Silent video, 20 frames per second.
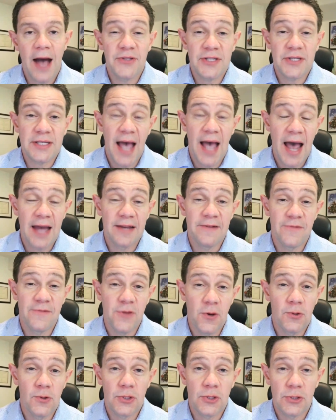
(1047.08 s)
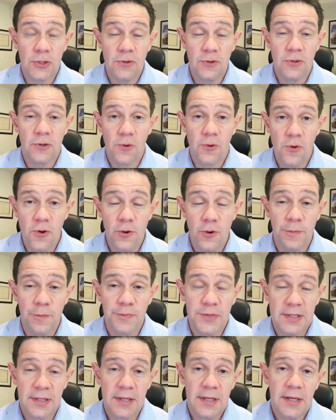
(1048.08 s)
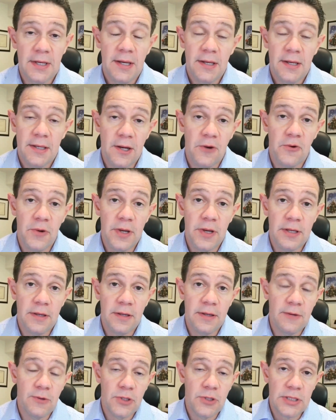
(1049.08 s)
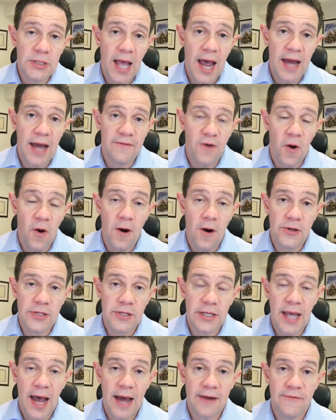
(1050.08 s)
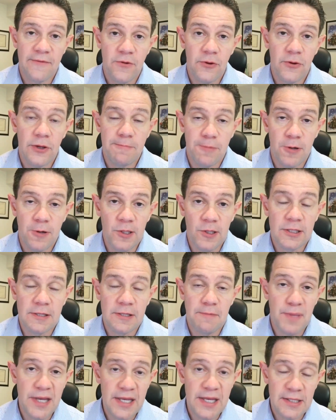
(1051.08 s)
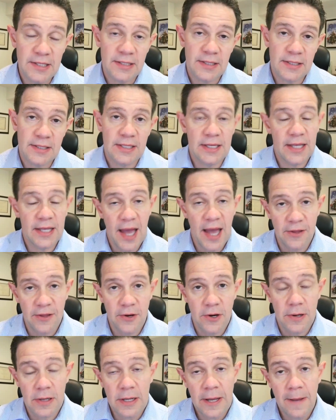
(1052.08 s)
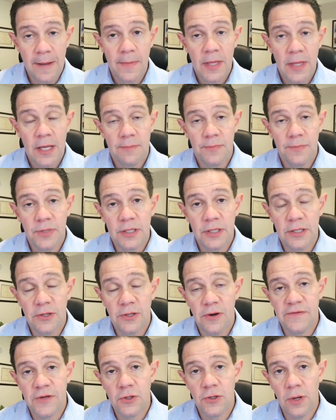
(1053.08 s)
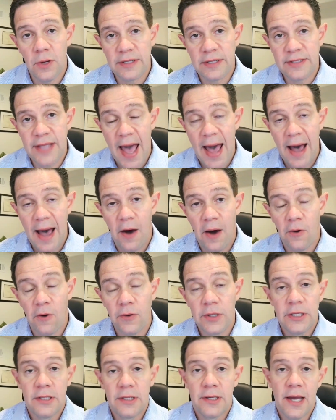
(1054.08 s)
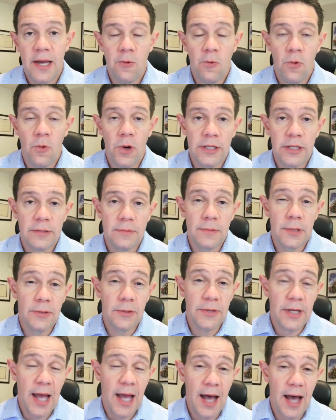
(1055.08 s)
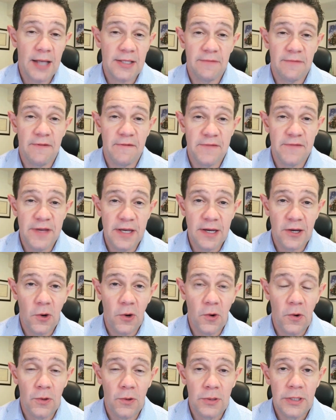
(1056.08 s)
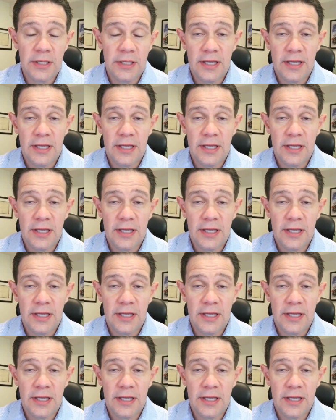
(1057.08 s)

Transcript: outside of those two groups you know it was kind of hard to kind of really put to pieces together but you know if you look now at what you know the cost of a vehicle,